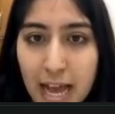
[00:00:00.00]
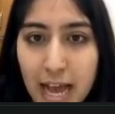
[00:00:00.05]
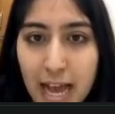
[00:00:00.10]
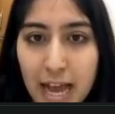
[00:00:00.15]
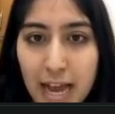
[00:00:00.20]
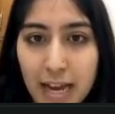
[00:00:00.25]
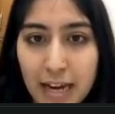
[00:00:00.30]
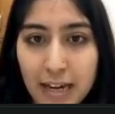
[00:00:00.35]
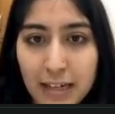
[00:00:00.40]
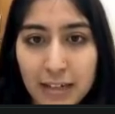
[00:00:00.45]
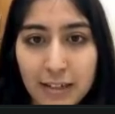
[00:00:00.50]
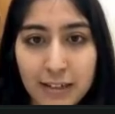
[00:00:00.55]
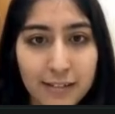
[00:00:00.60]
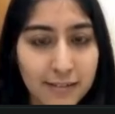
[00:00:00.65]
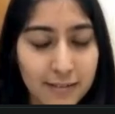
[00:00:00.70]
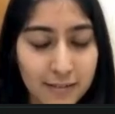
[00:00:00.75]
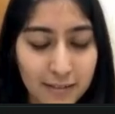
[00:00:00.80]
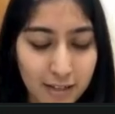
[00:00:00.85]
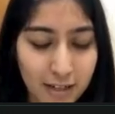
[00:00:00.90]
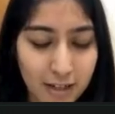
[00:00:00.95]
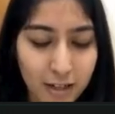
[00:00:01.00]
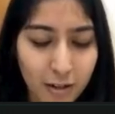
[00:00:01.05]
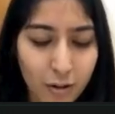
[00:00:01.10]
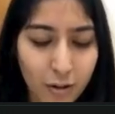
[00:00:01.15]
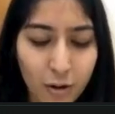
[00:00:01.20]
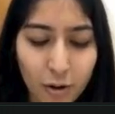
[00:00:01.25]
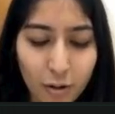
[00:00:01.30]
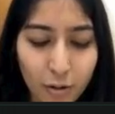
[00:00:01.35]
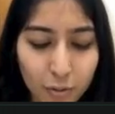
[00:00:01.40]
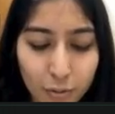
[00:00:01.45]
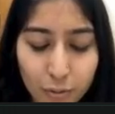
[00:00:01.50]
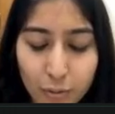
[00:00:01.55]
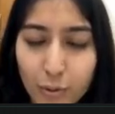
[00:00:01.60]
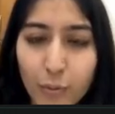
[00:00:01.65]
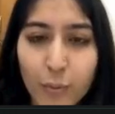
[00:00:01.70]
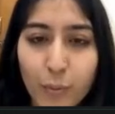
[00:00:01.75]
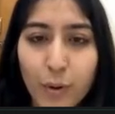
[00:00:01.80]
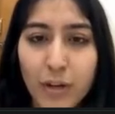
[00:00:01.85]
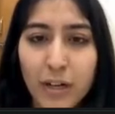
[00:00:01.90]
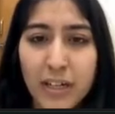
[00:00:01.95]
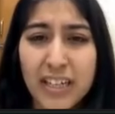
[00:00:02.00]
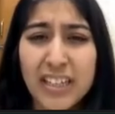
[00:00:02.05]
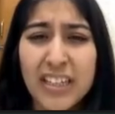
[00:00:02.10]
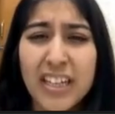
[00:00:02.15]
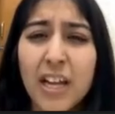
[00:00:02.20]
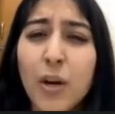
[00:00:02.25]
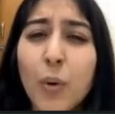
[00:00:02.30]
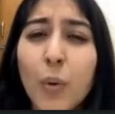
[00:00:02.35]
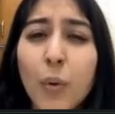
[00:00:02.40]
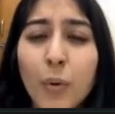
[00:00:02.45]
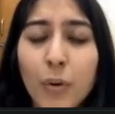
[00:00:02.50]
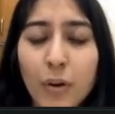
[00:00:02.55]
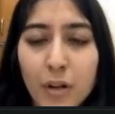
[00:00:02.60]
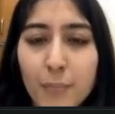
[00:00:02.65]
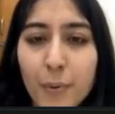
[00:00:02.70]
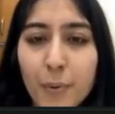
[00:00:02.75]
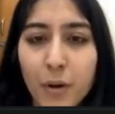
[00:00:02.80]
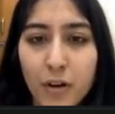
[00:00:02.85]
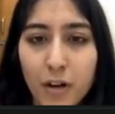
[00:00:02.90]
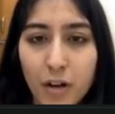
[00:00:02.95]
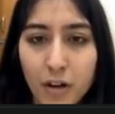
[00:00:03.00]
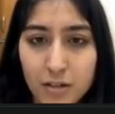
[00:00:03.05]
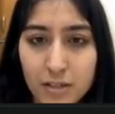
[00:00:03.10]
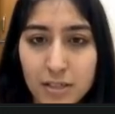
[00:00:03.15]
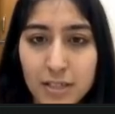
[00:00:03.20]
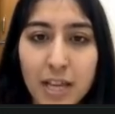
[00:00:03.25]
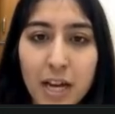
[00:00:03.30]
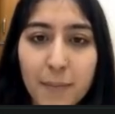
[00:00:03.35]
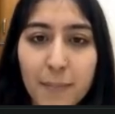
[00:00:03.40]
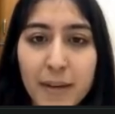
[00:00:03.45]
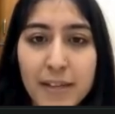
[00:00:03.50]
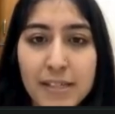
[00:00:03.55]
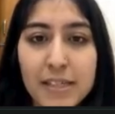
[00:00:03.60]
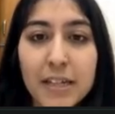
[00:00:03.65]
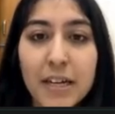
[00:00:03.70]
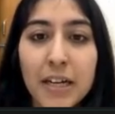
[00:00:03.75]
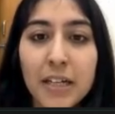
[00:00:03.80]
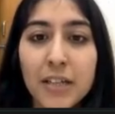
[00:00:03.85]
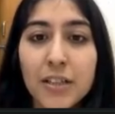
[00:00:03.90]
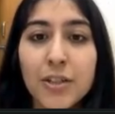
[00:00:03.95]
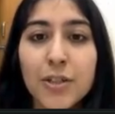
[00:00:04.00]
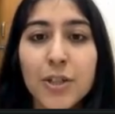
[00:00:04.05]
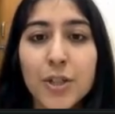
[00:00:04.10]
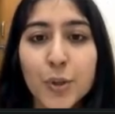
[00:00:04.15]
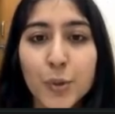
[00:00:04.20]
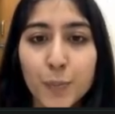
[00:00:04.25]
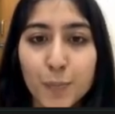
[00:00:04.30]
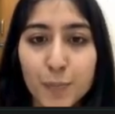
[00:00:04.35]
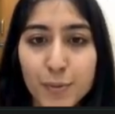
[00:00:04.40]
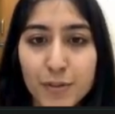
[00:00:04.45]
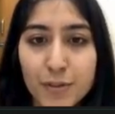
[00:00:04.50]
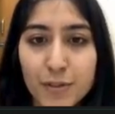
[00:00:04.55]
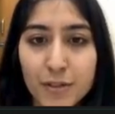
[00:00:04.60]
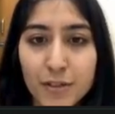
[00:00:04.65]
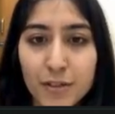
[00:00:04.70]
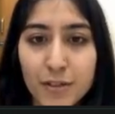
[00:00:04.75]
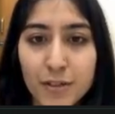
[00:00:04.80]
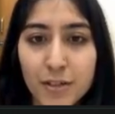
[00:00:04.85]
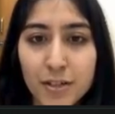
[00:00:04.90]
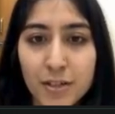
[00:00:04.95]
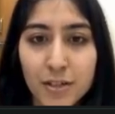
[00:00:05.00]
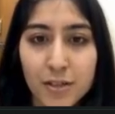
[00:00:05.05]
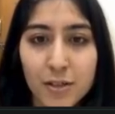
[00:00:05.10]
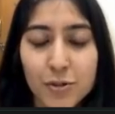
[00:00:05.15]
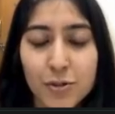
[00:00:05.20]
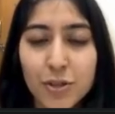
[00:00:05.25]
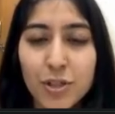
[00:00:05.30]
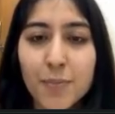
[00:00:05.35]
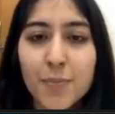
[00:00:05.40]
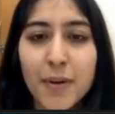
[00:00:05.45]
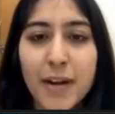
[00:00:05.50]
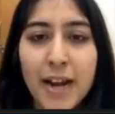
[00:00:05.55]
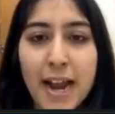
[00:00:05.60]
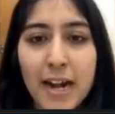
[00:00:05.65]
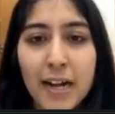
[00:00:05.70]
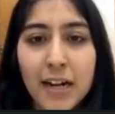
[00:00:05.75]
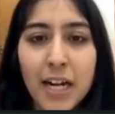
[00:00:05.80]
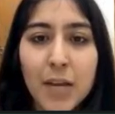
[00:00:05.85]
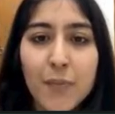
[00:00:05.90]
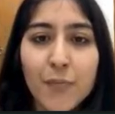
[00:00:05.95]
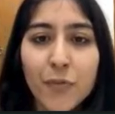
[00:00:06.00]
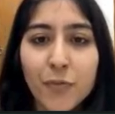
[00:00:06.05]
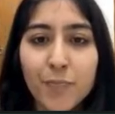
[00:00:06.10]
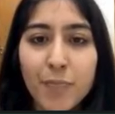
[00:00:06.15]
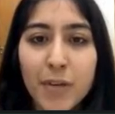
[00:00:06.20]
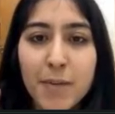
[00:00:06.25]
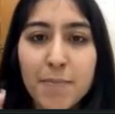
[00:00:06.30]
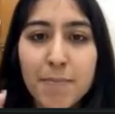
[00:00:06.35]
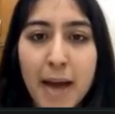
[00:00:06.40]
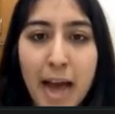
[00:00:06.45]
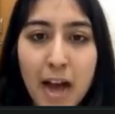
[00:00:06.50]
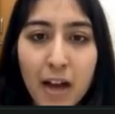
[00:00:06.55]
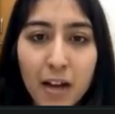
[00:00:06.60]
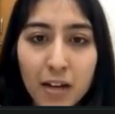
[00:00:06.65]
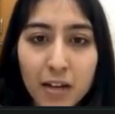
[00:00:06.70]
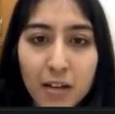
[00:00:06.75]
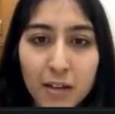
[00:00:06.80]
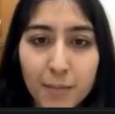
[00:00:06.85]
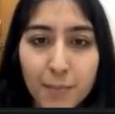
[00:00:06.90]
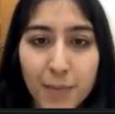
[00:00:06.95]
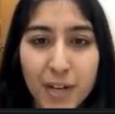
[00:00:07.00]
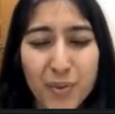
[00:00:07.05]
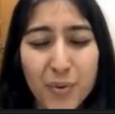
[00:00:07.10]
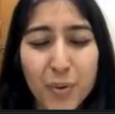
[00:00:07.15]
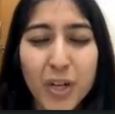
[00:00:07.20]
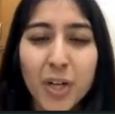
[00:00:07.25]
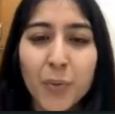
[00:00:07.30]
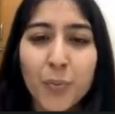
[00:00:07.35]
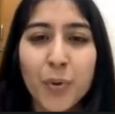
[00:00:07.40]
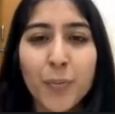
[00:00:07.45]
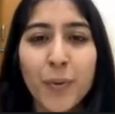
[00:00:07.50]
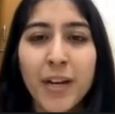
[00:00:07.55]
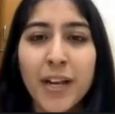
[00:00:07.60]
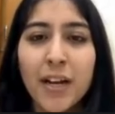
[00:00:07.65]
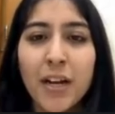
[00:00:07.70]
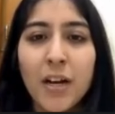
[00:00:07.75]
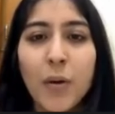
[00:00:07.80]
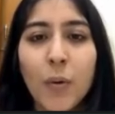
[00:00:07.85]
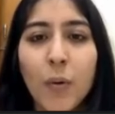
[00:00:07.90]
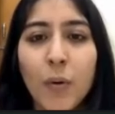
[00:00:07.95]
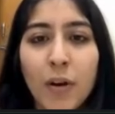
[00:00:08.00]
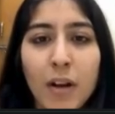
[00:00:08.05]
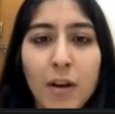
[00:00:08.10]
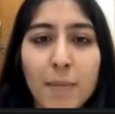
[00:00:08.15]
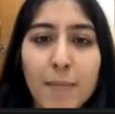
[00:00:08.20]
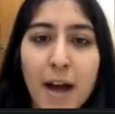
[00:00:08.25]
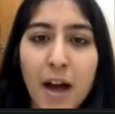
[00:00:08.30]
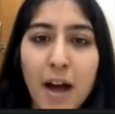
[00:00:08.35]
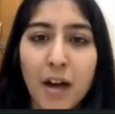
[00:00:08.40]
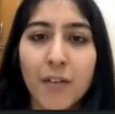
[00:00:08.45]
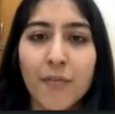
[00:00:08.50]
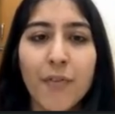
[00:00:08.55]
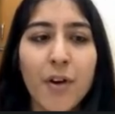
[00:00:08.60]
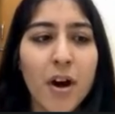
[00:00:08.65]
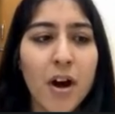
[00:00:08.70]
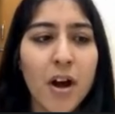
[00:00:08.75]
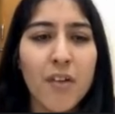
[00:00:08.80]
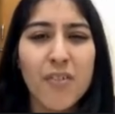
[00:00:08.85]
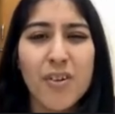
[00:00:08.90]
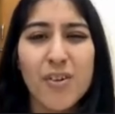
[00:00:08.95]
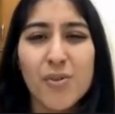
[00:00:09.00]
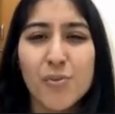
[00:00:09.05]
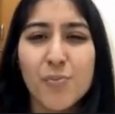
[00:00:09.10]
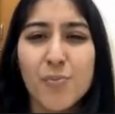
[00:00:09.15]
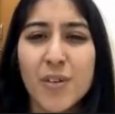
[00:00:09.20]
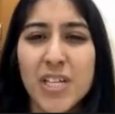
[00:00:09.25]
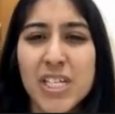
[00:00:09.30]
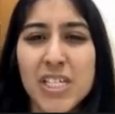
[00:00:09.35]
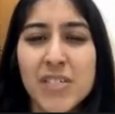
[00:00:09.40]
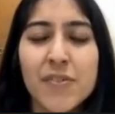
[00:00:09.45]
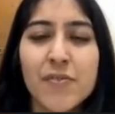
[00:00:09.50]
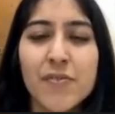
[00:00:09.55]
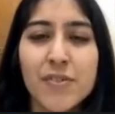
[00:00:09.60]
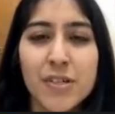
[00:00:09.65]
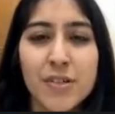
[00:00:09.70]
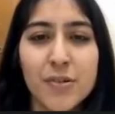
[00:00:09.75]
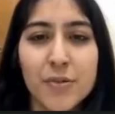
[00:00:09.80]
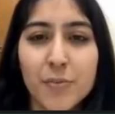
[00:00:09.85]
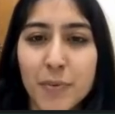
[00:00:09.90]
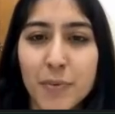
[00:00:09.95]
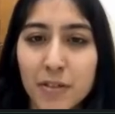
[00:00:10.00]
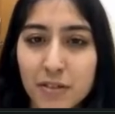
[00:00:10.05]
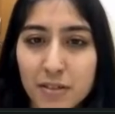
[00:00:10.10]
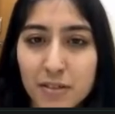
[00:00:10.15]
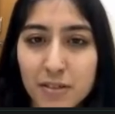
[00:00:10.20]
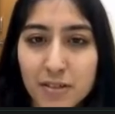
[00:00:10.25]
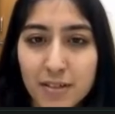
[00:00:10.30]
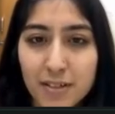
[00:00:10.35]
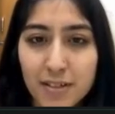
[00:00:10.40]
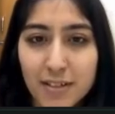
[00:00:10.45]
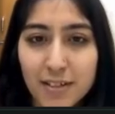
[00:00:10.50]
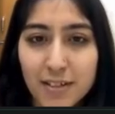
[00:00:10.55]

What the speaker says: And they are not good quality. They are local products. They are basically the dupes. So the brand name would be MAC, but it would be like a local MAC for 100 rupees, 50 rupees.